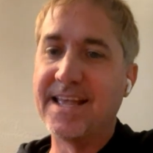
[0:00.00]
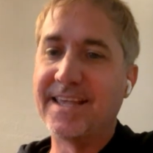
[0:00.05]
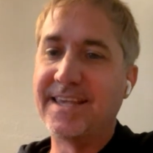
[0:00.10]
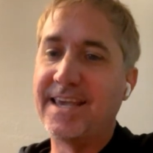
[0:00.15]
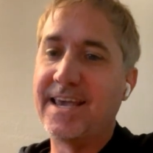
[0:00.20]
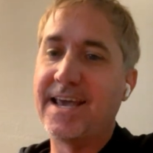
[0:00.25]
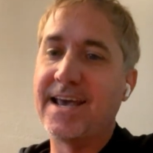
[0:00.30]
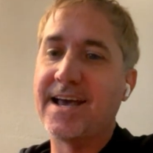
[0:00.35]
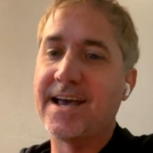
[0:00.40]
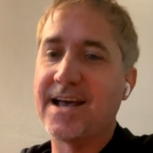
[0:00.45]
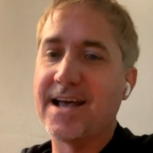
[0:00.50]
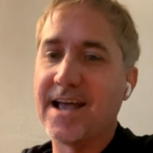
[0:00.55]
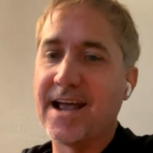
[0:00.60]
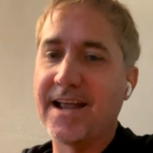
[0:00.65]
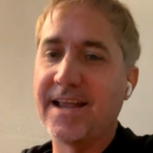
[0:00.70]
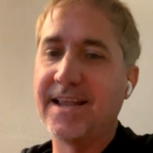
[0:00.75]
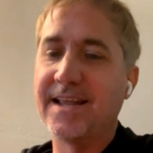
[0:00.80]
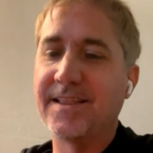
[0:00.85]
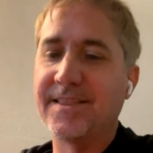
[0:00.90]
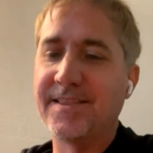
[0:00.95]
yeah,
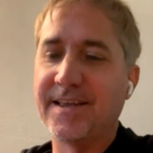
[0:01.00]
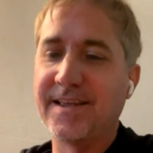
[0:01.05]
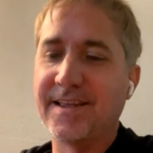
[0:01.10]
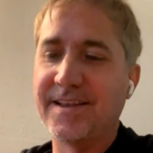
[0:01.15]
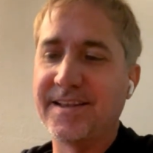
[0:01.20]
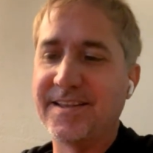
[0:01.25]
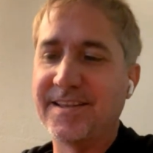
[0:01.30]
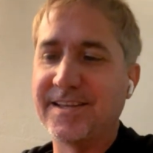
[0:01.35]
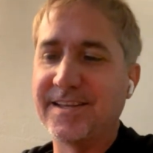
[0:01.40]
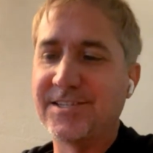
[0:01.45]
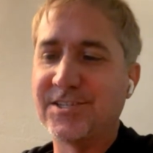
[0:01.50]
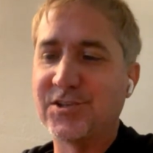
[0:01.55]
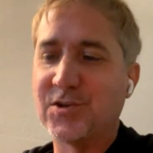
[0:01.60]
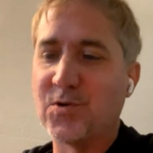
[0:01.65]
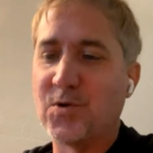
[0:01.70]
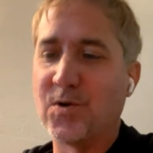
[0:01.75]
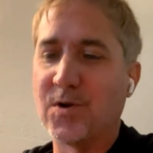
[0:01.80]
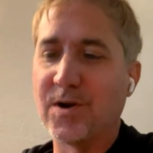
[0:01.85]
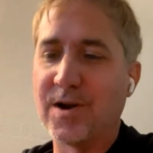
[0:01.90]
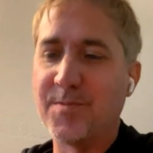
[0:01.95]
I the the
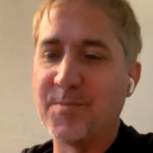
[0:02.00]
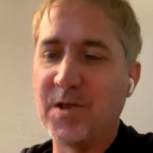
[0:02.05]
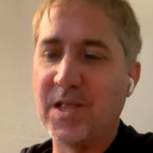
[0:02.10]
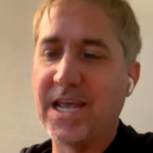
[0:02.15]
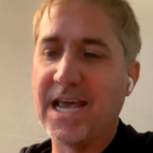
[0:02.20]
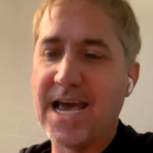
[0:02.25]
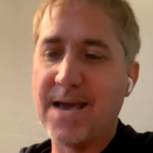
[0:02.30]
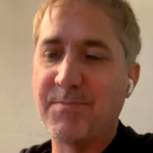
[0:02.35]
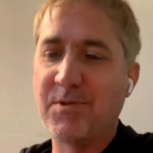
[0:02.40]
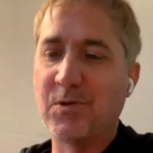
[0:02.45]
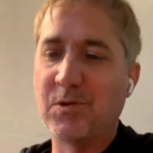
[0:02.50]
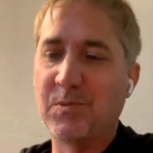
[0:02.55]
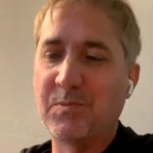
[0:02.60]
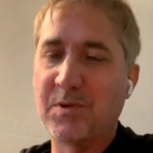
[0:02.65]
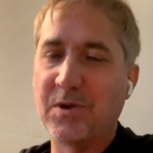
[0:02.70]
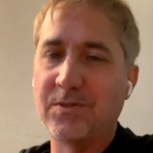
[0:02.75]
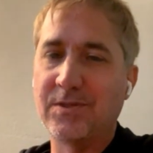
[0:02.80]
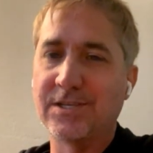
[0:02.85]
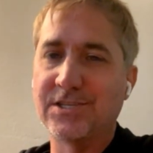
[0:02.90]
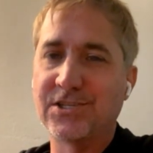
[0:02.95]
score. I'm really happy with
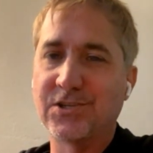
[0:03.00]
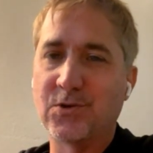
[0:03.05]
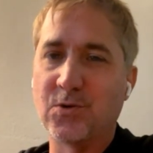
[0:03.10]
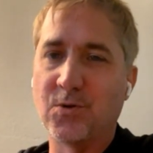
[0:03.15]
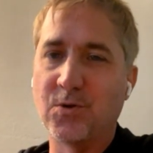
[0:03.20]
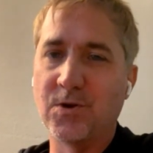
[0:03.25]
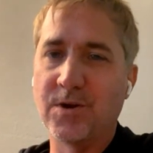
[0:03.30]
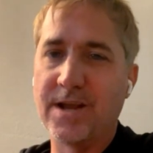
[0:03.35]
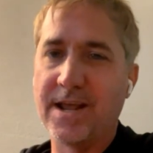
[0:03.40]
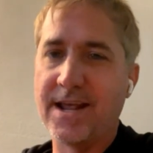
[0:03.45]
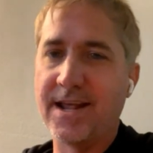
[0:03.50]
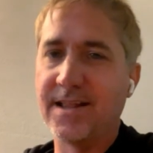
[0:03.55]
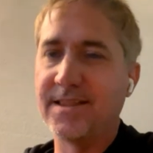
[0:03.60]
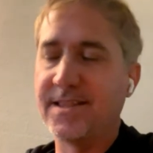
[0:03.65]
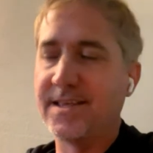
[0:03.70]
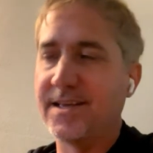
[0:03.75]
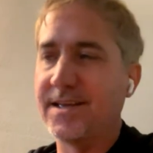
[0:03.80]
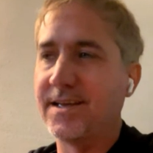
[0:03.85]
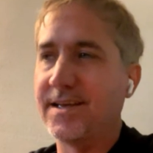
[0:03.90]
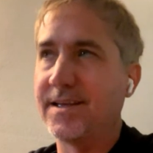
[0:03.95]
both the score
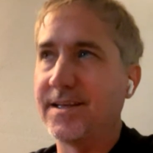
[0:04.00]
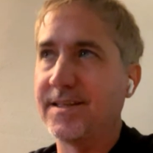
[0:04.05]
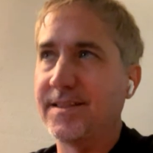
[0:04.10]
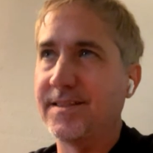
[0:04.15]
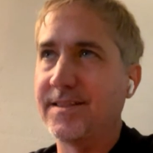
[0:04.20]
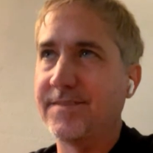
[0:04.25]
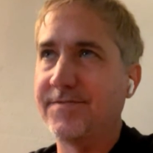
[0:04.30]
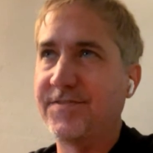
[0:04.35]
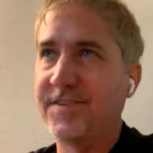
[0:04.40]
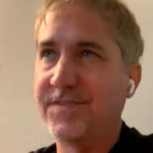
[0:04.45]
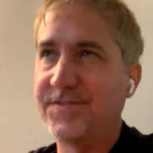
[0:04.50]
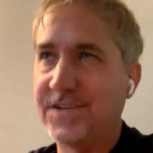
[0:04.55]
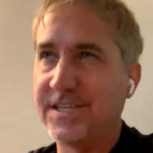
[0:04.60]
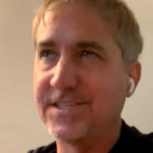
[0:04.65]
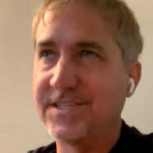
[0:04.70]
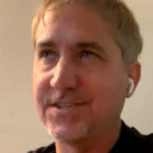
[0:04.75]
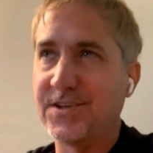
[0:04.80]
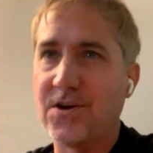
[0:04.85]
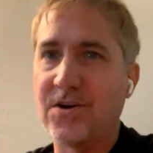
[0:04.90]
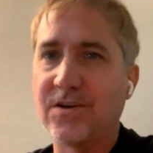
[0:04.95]
and the the 50
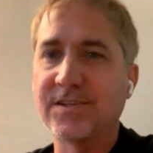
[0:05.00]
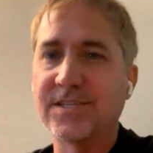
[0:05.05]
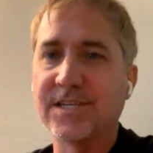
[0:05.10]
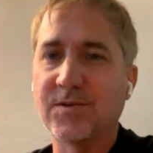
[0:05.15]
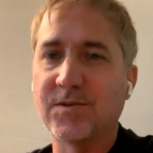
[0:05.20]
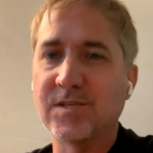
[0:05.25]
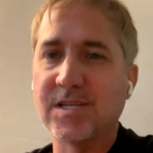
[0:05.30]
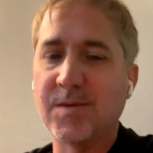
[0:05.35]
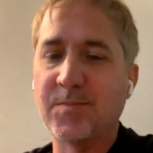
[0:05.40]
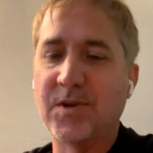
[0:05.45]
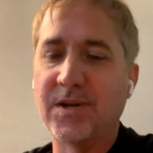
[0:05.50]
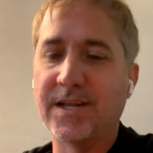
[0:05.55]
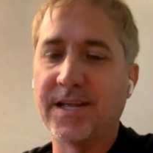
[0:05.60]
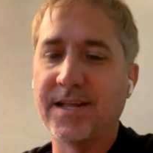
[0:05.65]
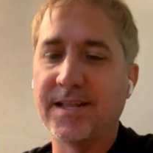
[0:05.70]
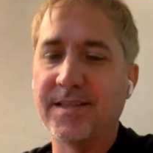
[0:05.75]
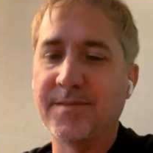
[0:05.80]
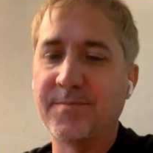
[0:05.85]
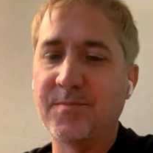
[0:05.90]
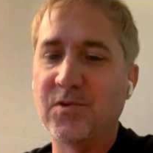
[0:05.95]
songs I was able to
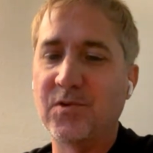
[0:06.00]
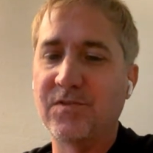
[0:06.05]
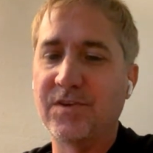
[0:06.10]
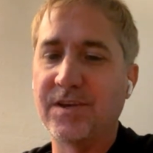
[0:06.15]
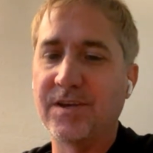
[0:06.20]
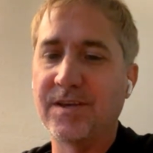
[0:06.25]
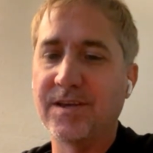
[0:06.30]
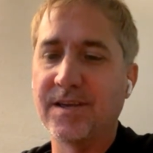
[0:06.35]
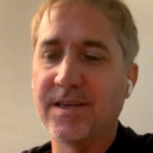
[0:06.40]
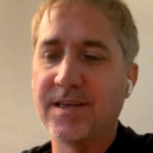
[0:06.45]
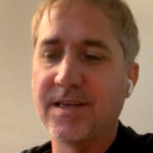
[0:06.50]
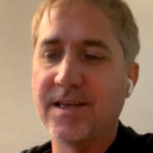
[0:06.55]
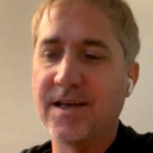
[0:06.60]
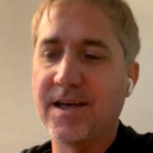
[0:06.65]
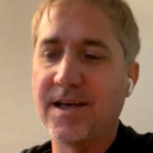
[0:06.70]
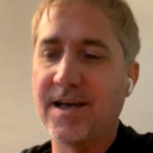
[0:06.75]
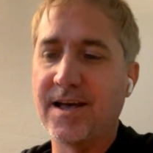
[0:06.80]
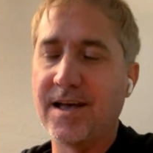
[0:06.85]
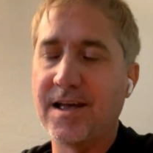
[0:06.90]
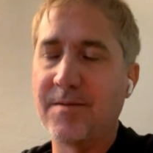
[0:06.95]
get in the movie,
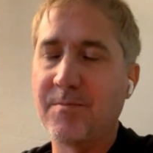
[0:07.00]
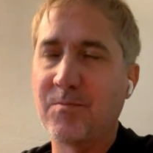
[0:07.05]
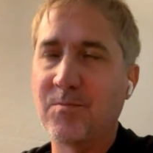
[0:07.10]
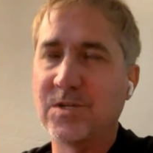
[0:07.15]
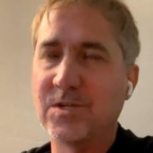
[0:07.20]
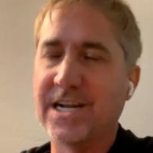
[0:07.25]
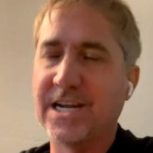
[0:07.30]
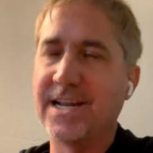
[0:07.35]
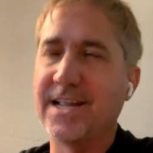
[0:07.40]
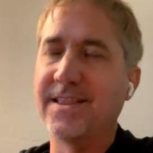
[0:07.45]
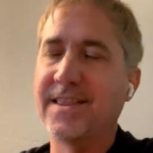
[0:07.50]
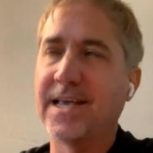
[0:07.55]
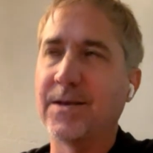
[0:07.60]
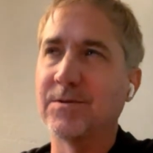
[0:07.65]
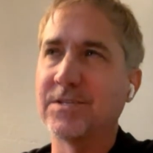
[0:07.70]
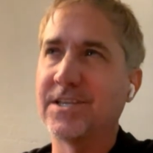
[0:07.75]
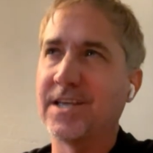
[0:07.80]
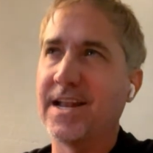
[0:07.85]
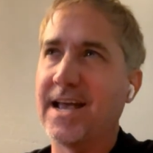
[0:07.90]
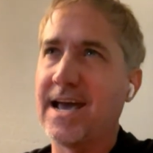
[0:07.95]
um, which I didn't think
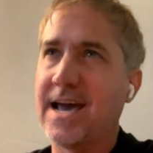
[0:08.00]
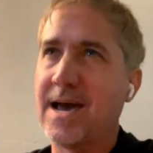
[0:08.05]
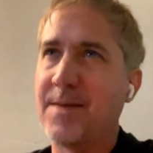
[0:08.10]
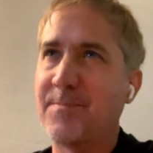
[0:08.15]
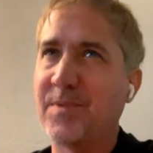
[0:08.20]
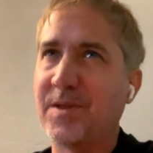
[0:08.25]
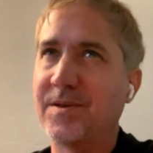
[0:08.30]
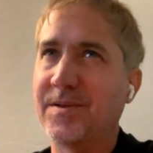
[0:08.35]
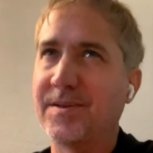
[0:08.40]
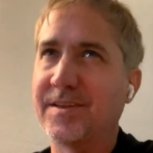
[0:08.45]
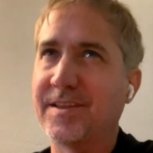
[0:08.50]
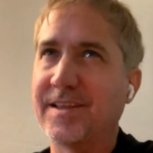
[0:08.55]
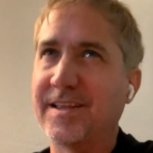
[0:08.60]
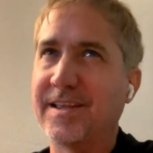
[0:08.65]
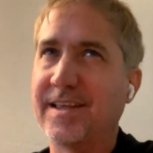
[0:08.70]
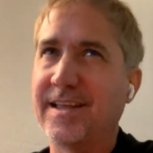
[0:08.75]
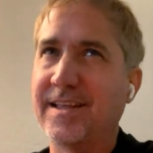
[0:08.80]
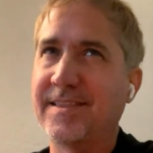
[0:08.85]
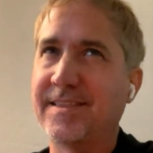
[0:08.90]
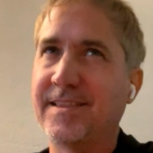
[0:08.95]
was going to happen
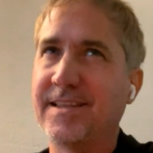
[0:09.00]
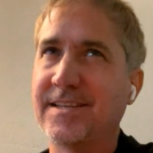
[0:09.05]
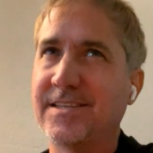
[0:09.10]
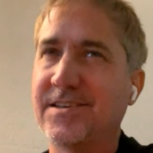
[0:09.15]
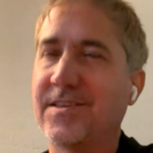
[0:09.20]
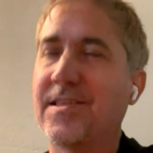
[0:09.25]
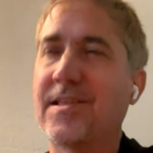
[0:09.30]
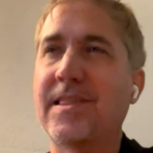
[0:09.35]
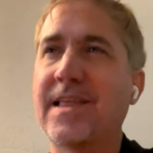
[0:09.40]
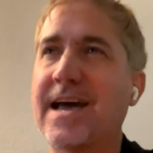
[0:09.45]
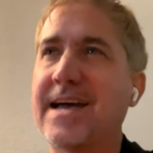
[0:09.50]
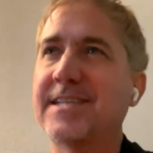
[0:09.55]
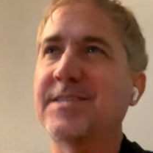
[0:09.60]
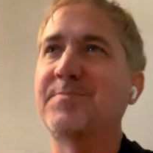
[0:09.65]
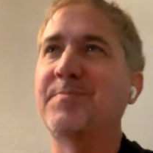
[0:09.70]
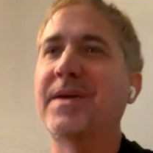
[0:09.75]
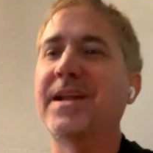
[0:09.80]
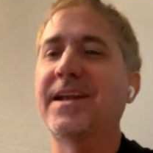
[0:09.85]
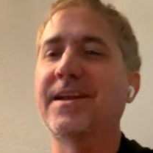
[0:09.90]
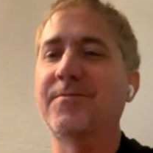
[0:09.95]
at, until the
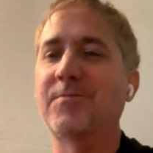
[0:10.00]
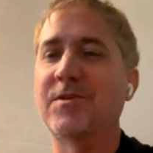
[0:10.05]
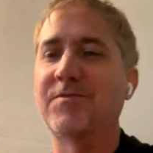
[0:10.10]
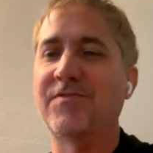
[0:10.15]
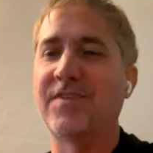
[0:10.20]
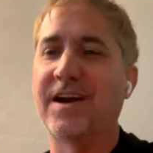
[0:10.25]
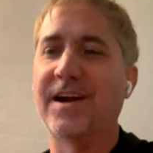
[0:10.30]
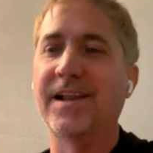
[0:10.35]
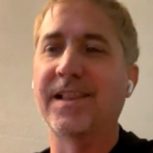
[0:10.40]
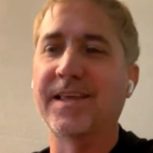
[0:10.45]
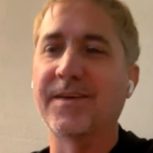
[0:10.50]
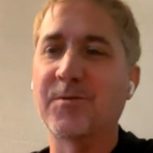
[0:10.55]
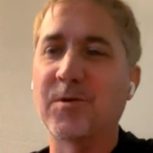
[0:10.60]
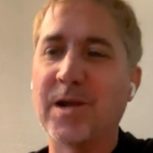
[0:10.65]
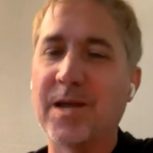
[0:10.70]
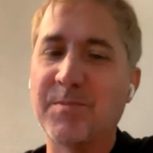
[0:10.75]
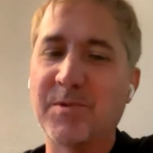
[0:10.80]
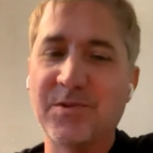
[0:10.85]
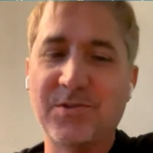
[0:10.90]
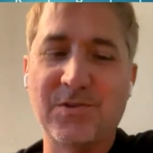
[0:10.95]
last minute. We finally were
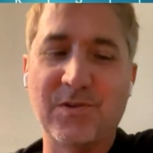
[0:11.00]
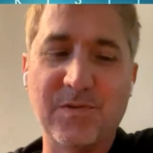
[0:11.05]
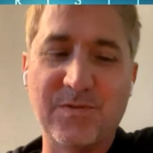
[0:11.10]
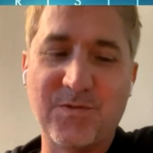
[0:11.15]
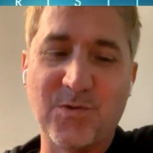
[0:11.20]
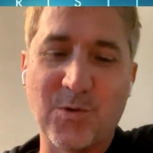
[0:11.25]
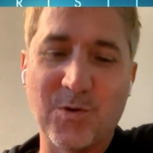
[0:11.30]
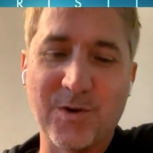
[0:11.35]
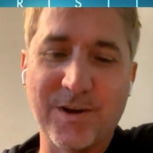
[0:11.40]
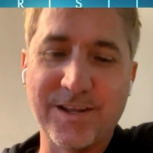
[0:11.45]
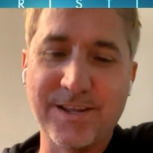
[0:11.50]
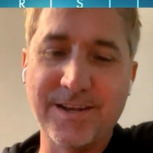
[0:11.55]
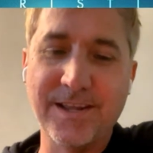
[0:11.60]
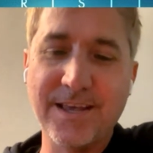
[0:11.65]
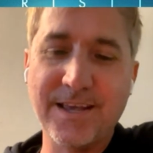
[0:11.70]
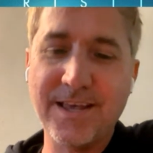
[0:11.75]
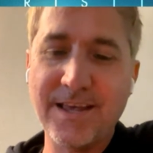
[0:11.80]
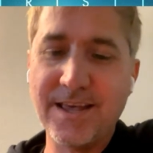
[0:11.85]
able to afford it.